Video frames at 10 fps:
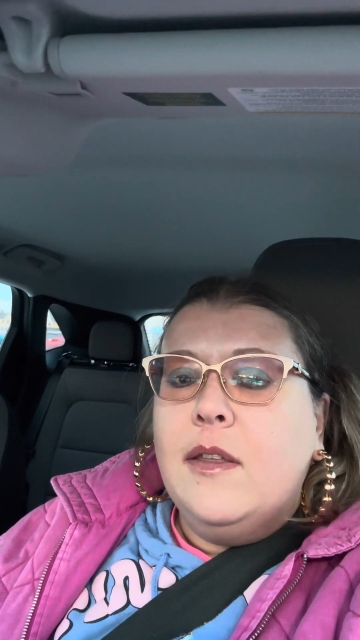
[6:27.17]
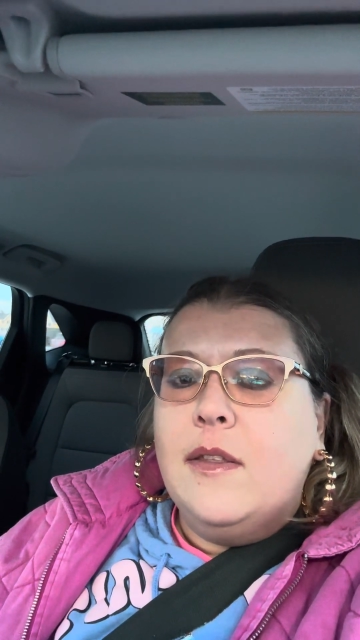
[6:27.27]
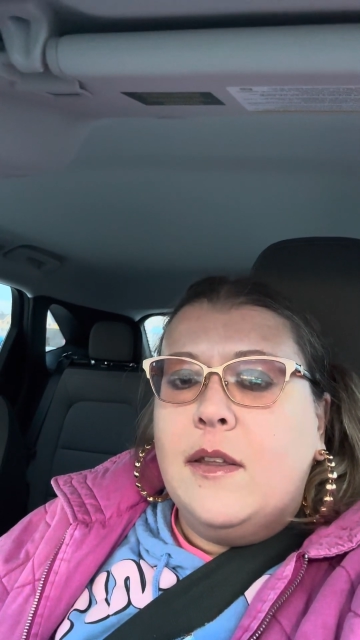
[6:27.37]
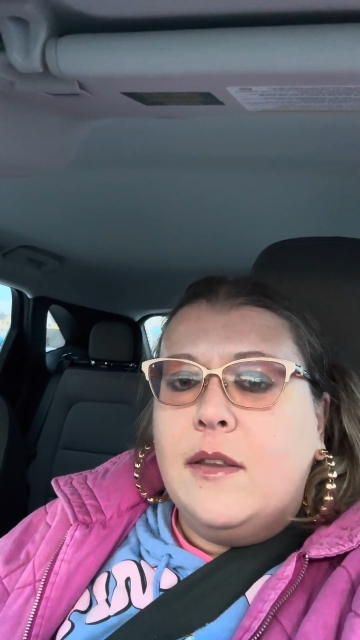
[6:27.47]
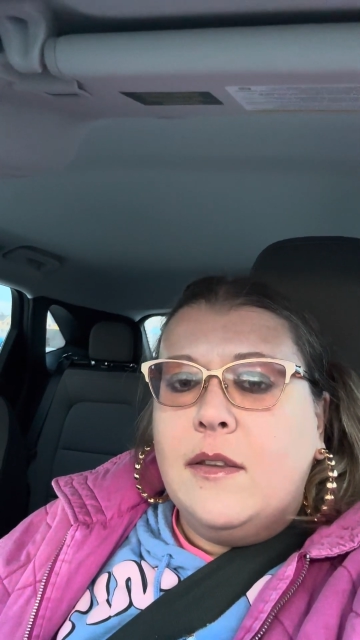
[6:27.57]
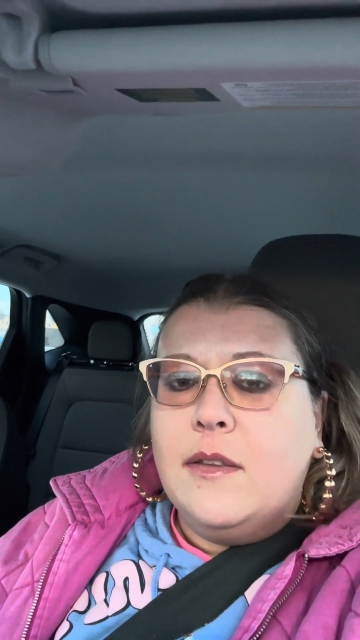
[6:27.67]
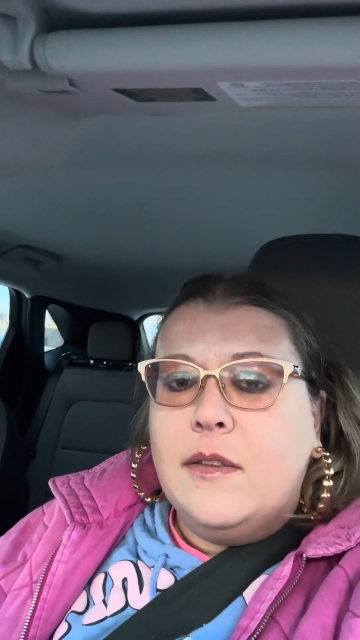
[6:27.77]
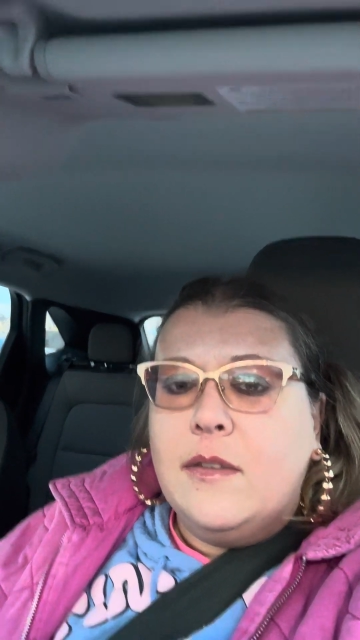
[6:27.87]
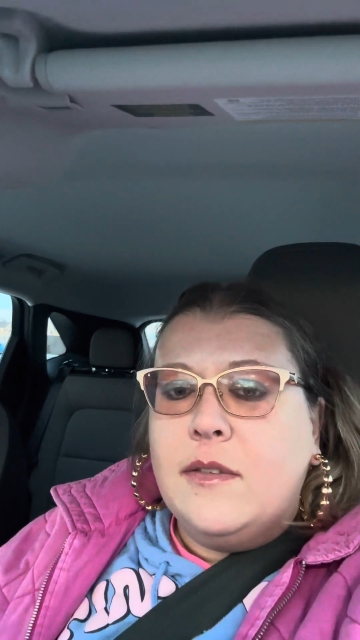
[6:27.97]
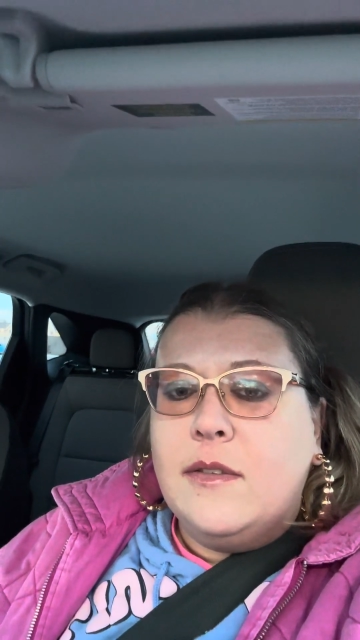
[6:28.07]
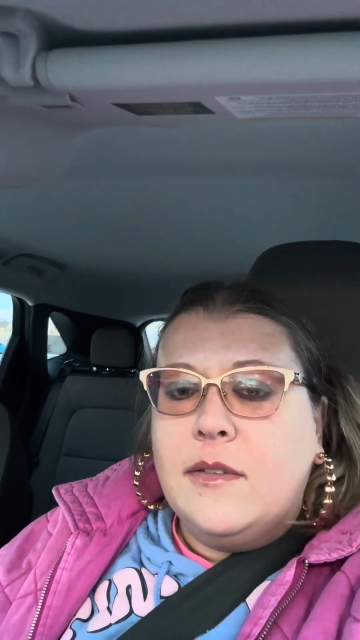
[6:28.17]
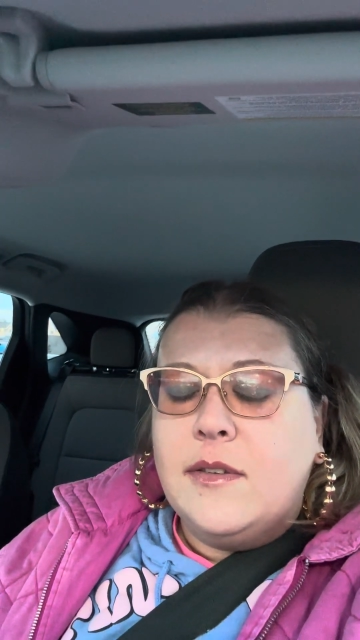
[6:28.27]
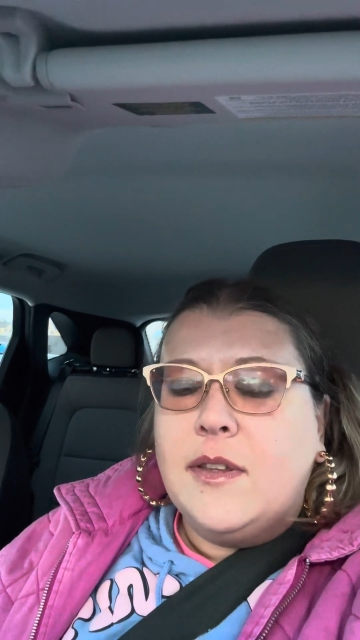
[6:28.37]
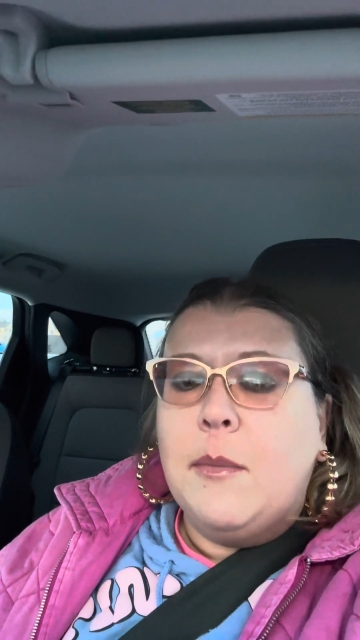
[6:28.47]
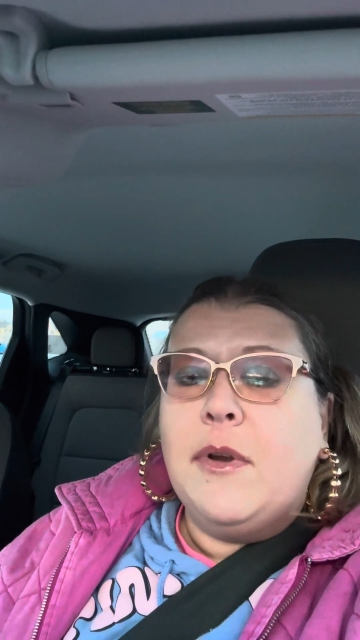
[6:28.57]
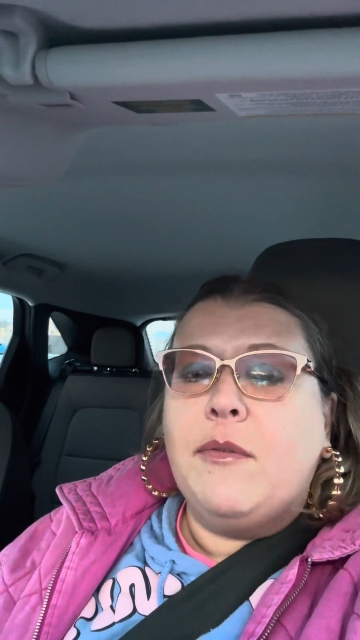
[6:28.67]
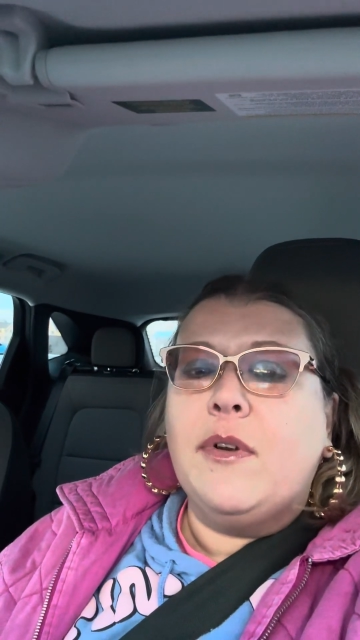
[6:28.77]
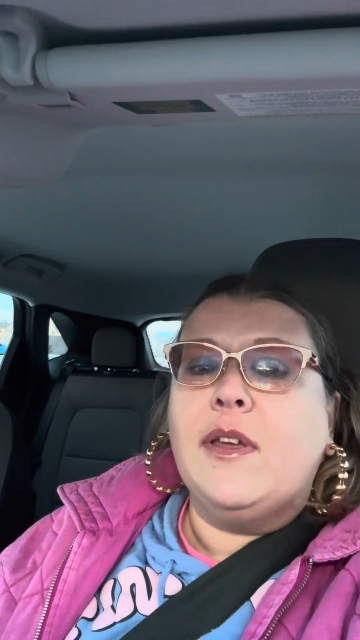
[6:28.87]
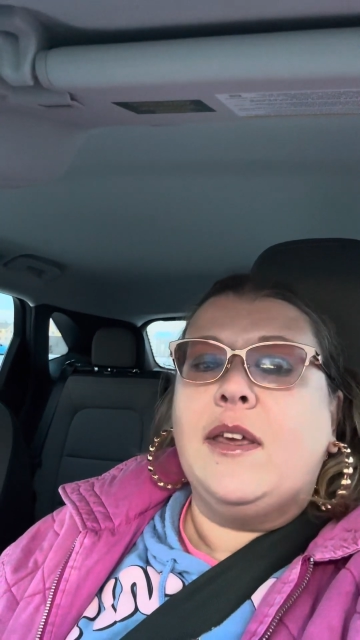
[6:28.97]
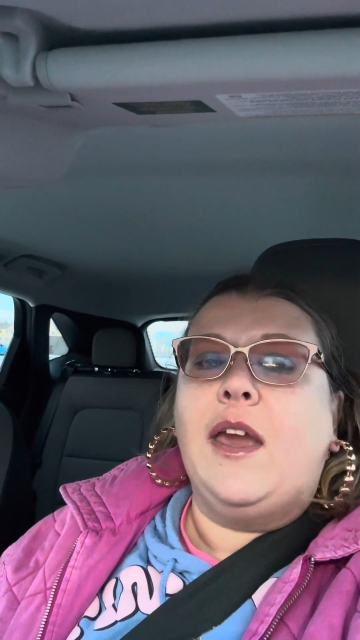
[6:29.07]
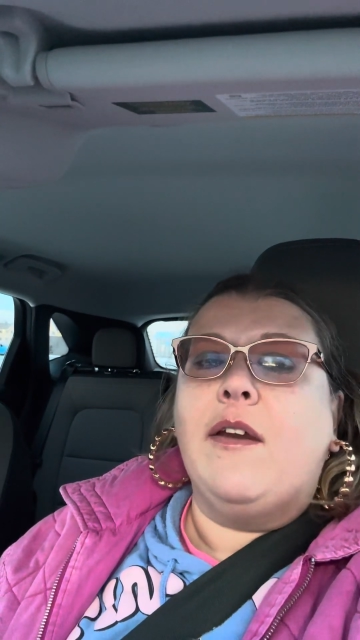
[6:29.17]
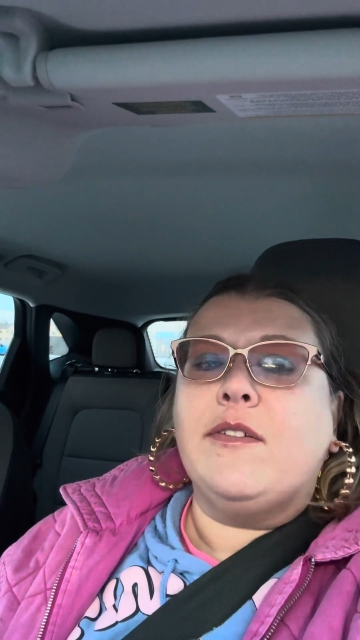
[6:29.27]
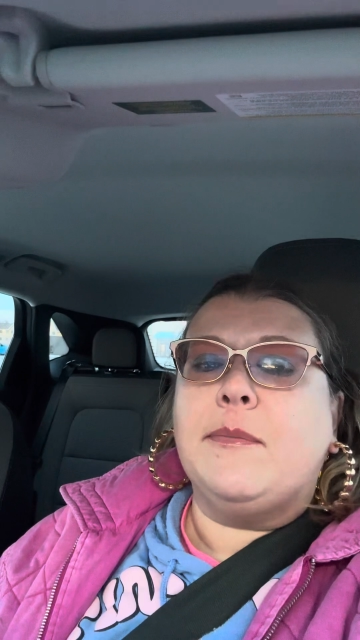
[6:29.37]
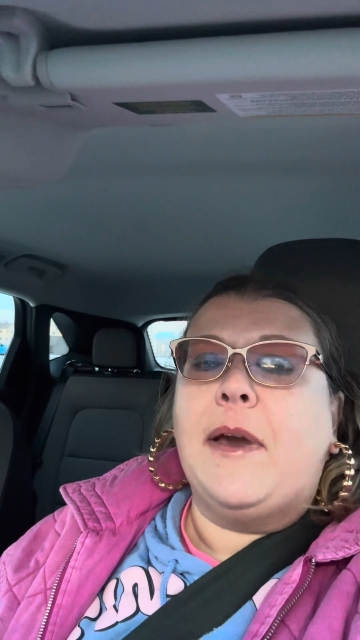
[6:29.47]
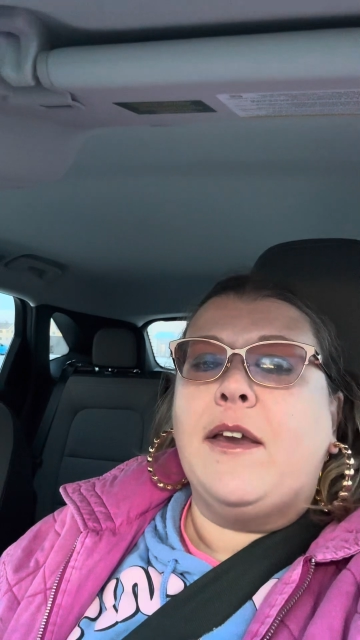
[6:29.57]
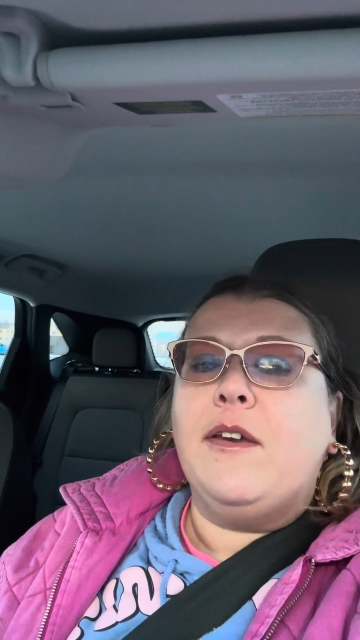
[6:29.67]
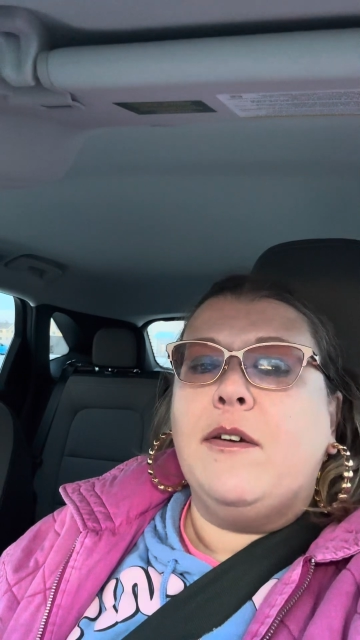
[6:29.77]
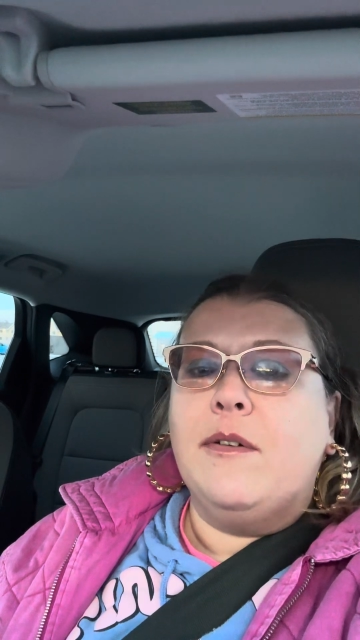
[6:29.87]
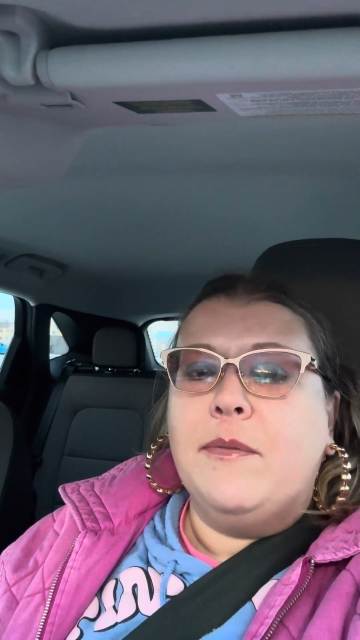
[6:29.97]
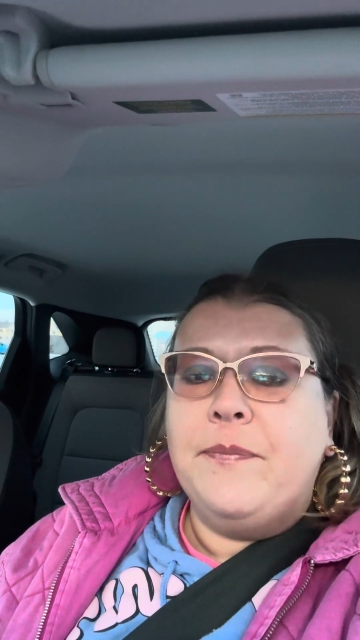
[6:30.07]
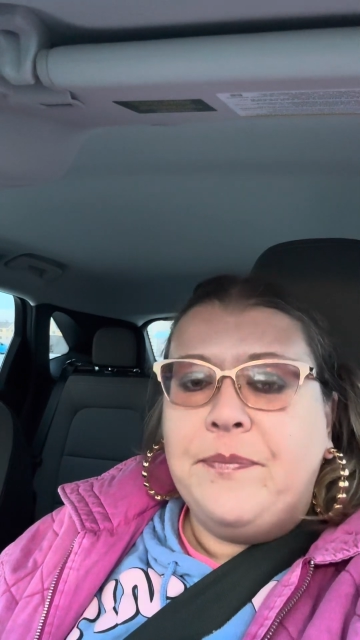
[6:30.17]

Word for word: that someone really cares about you,